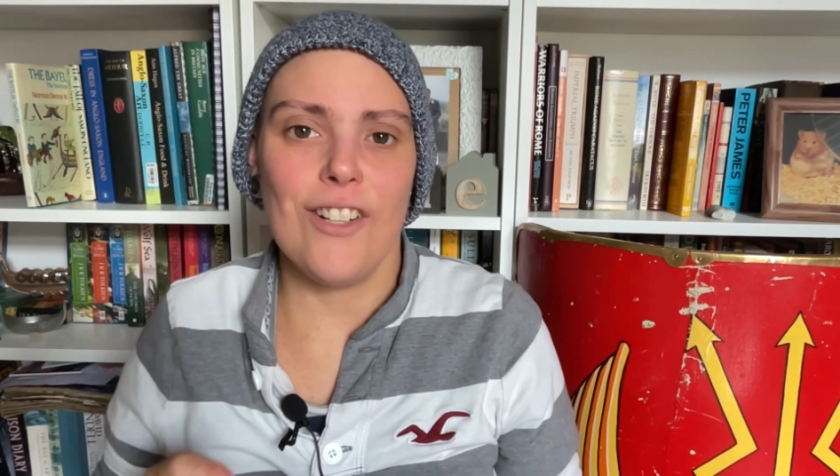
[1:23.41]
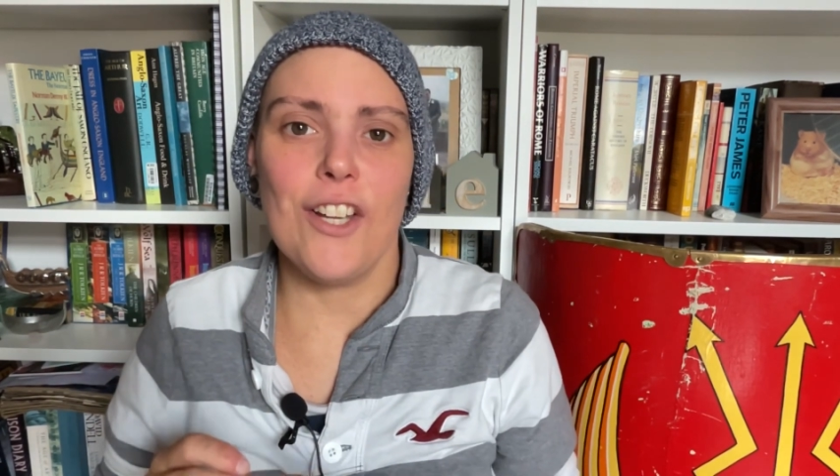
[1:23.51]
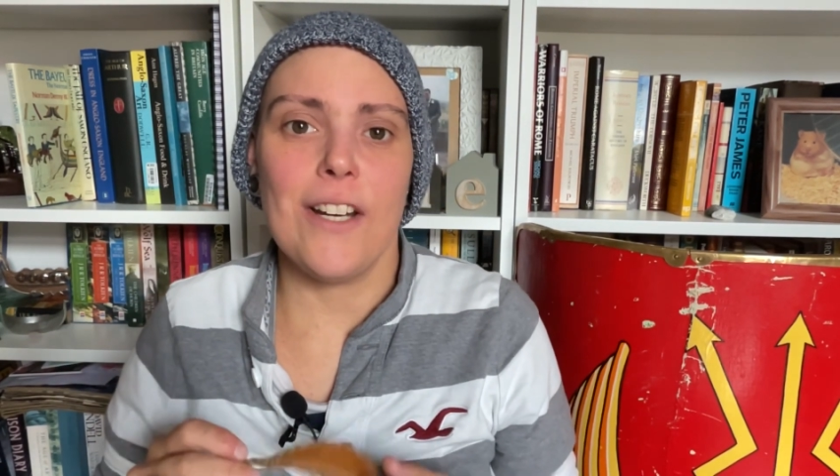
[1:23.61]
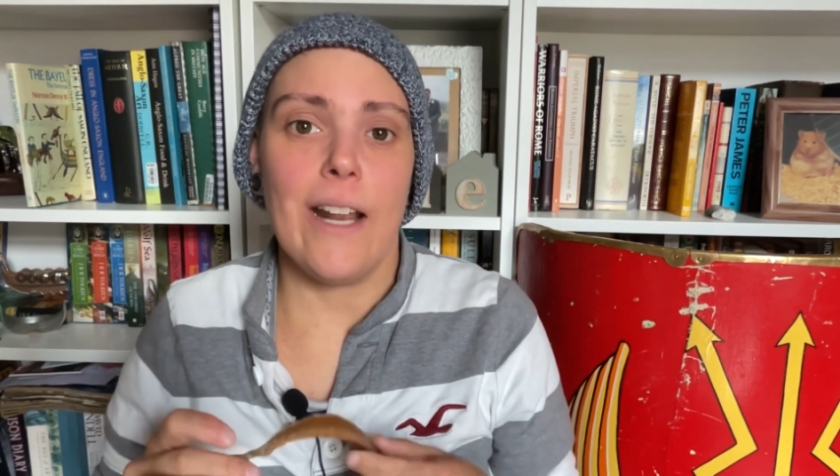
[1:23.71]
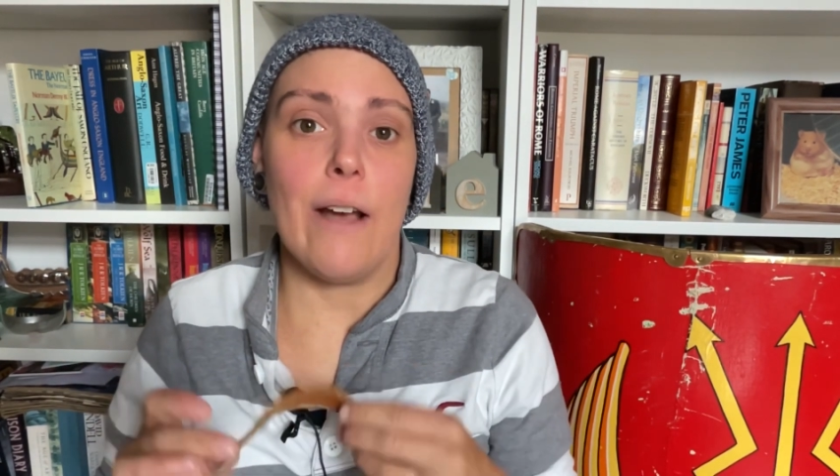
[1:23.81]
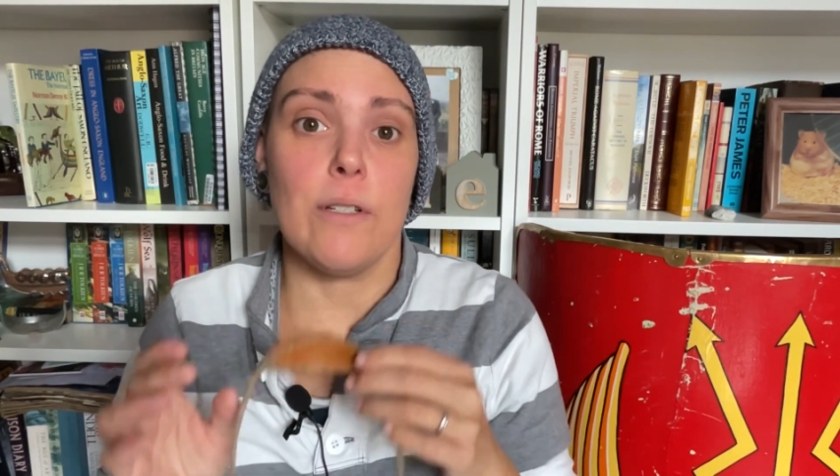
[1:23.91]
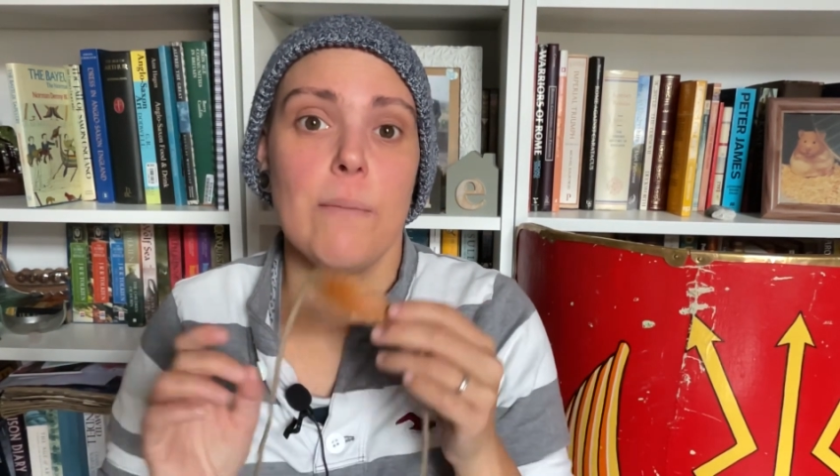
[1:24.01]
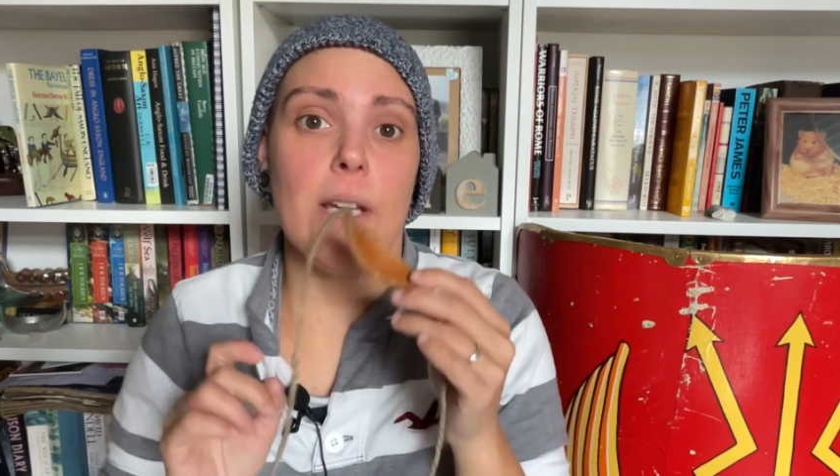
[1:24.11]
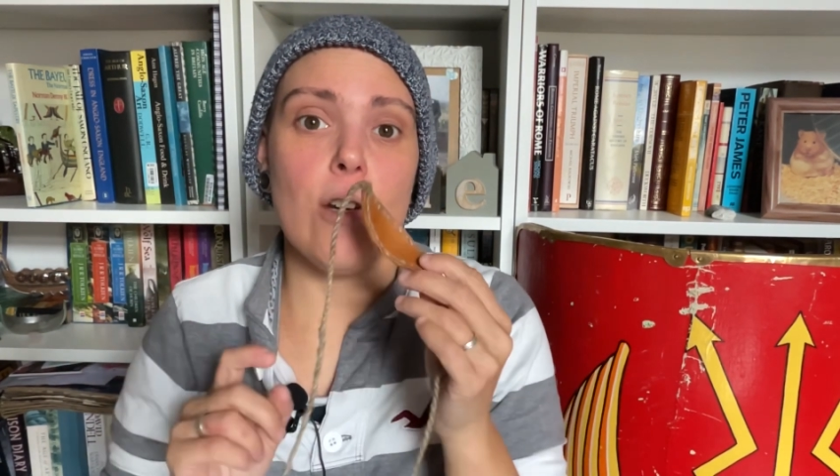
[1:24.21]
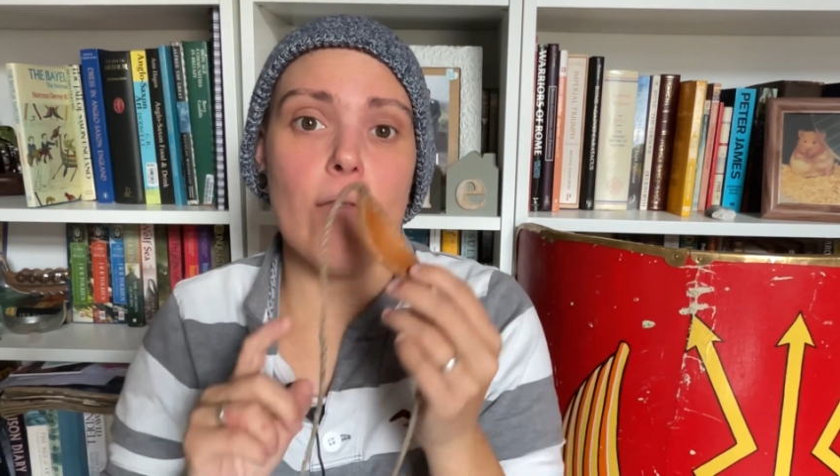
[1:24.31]
learning how to
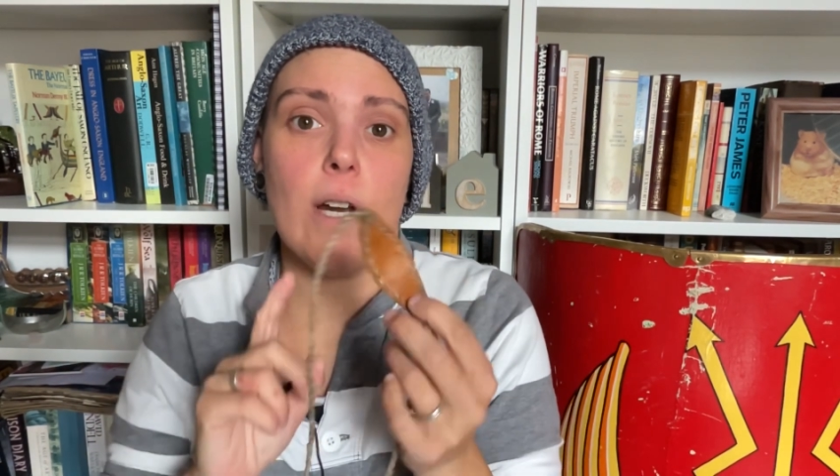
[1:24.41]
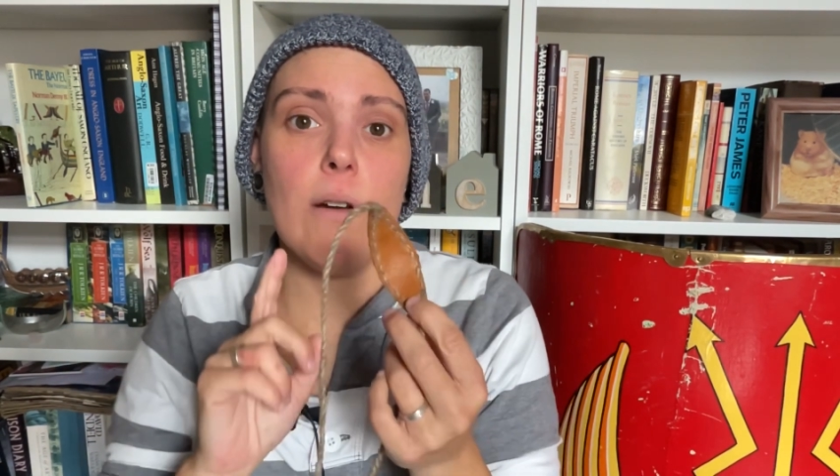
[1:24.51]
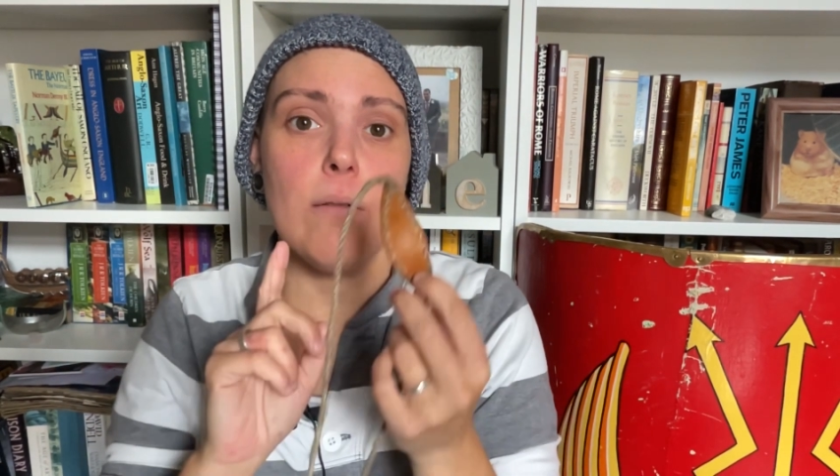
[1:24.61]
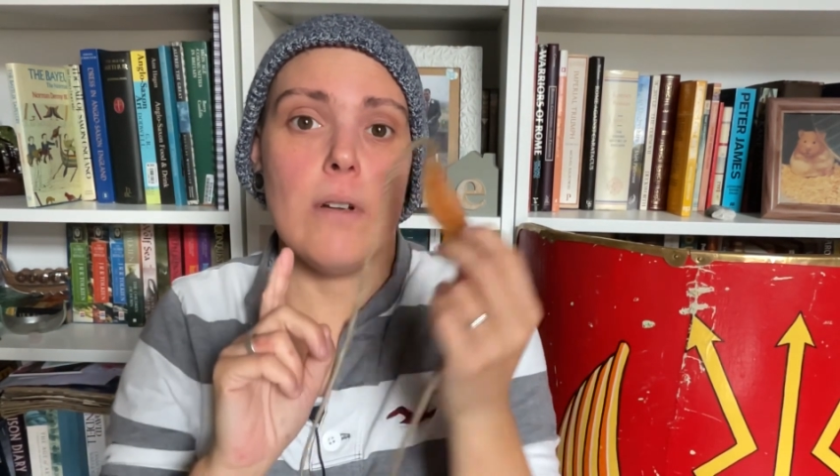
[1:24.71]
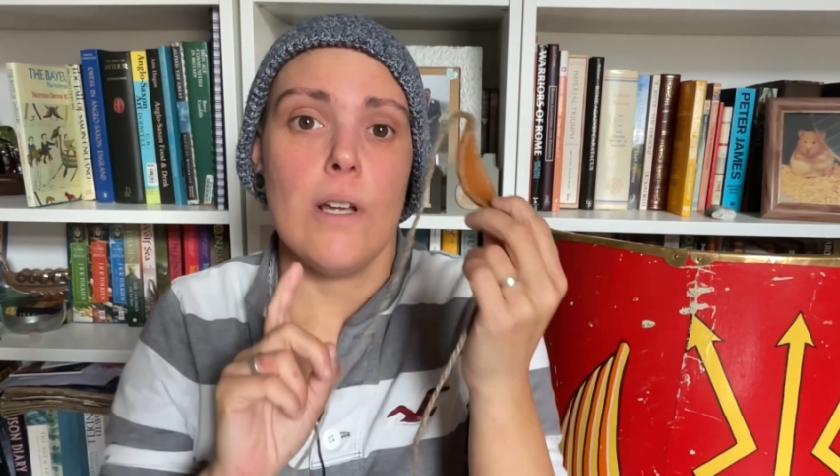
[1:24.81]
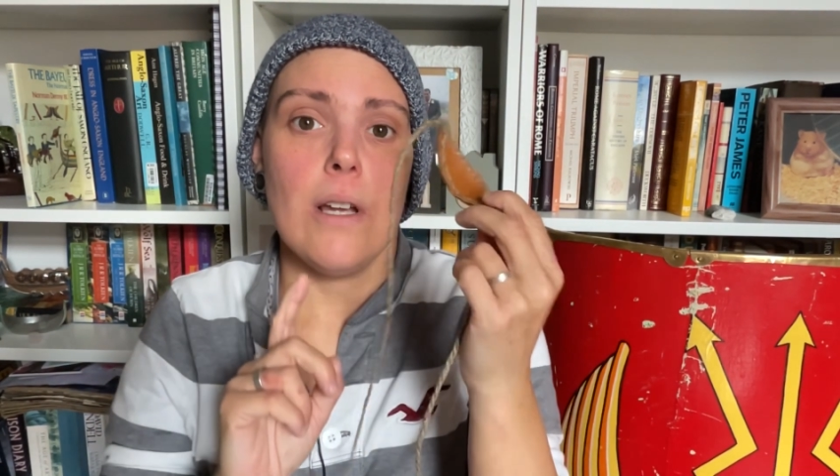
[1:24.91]
make your own